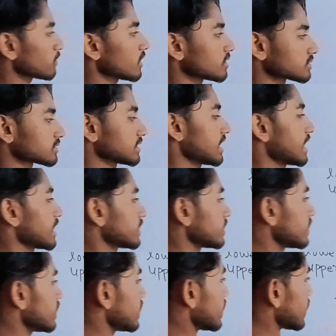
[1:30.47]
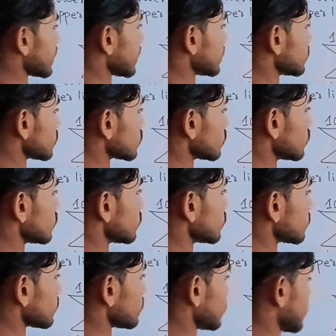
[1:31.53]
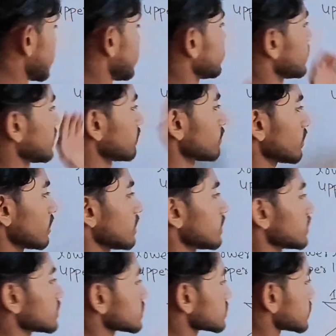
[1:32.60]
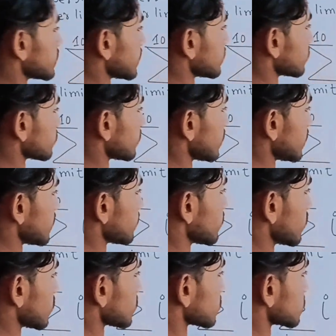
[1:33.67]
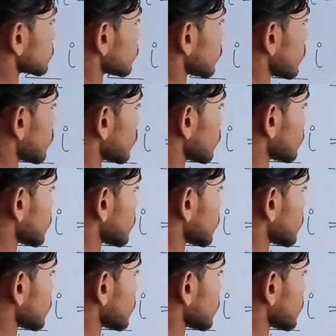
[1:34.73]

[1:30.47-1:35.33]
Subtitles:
plus sign and 2 and then plus, then 3 plus 4